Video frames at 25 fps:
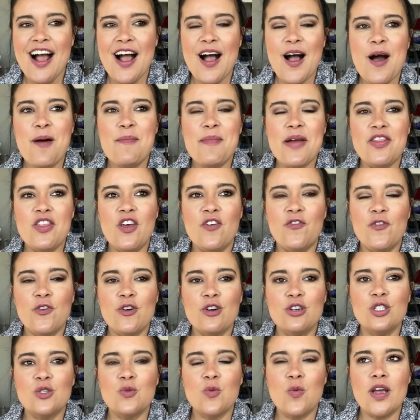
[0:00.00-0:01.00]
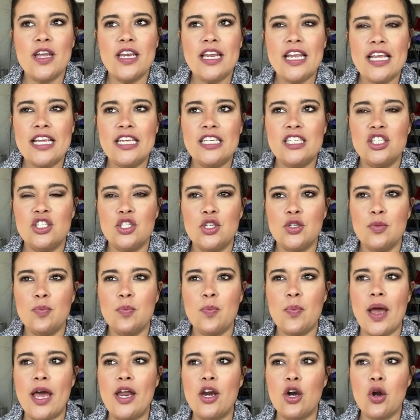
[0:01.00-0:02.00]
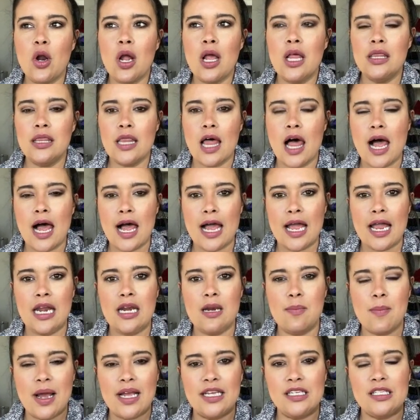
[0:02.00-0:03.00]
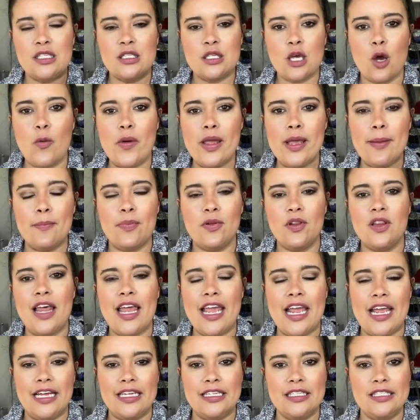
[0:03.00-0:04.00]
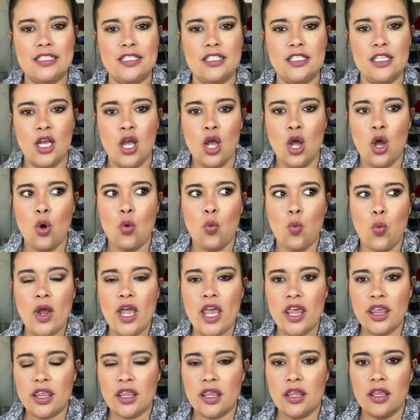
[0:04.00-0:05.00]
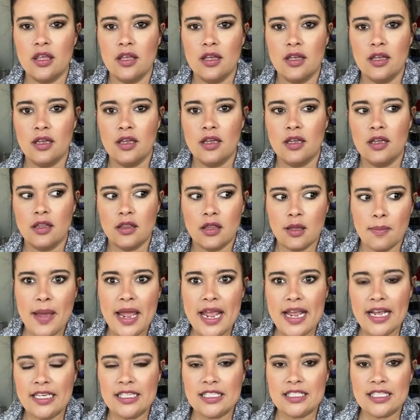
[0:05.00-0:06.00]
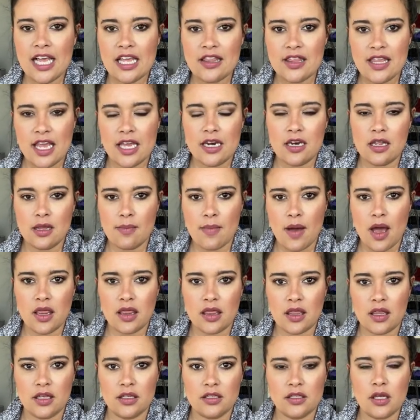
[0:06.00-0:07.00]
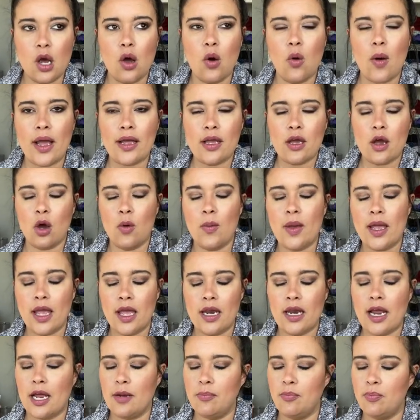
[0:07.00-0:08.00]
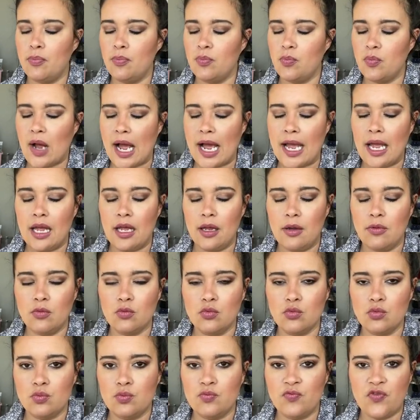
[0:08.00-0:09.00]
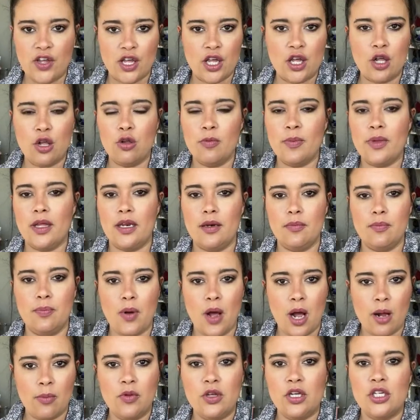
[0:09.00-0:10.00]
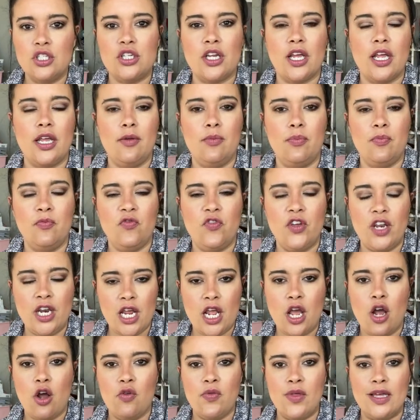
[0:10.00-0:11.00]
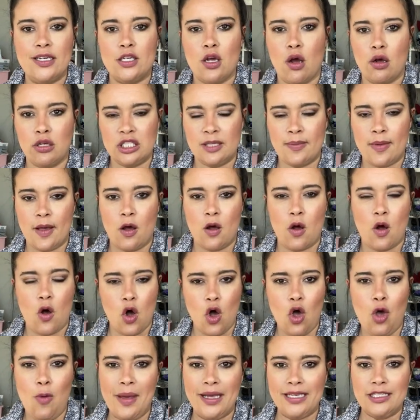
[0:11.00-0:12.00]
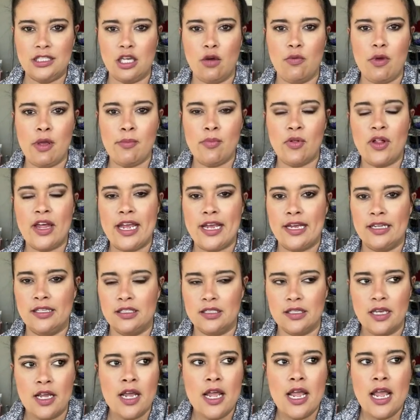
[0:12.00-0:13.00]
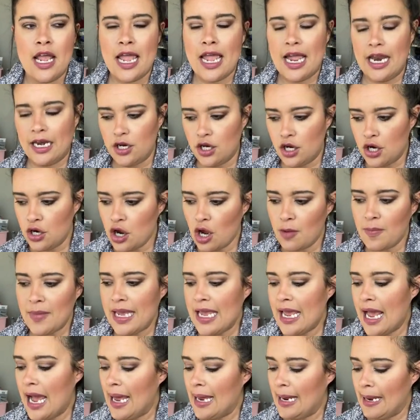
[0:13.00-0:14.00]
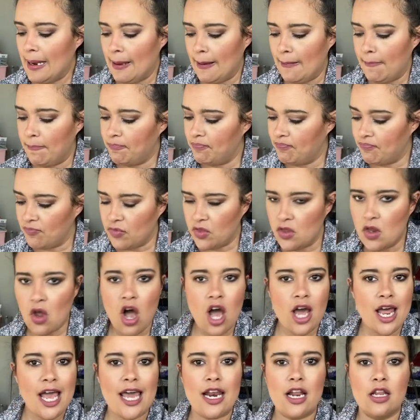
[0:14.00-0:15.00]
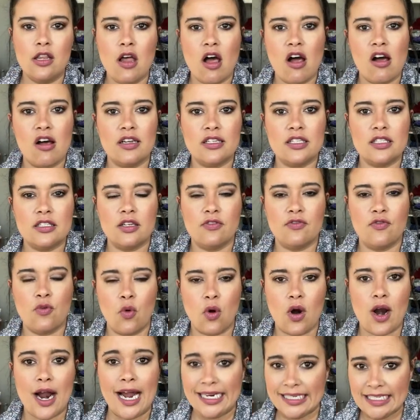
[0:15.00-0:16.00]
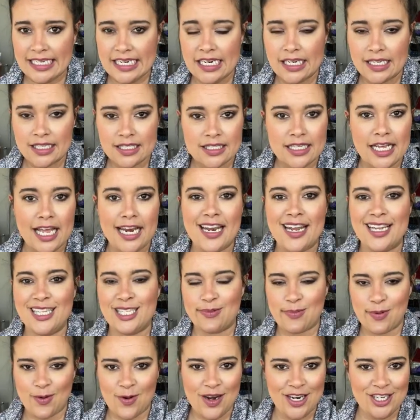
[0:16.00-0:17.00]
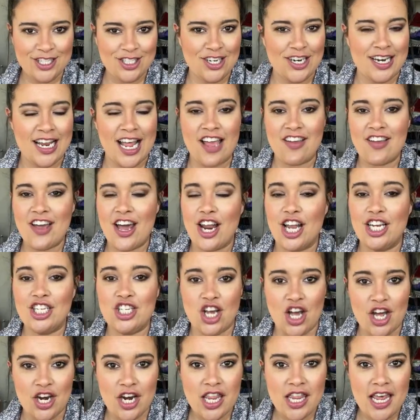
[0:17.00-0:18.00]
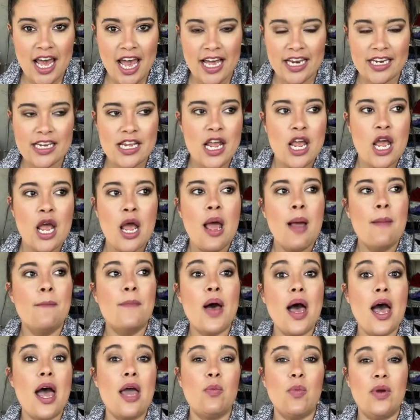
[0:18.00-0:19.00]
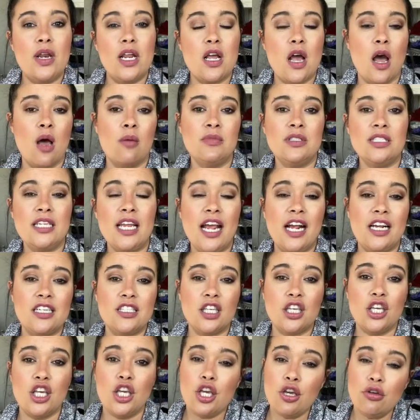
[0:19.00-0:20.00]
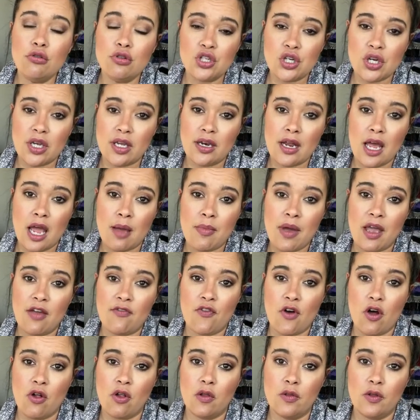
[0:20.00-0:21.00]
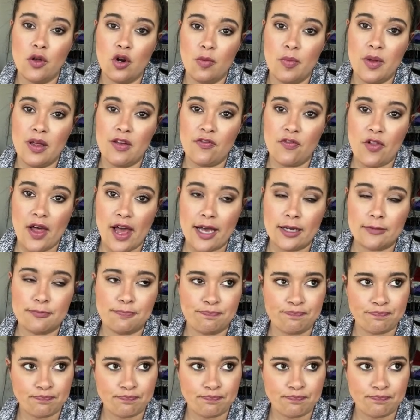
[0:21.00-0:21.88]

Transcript: And the first one is to better align my sewing plans with the makes at the end of the month. So I go in, I film and publish a video that talks about all my sewing plans. And you know me, I am not at a loss for ideas and inspiration. I got a ton of that. But when it comes to execution, I might fall a little bit flat.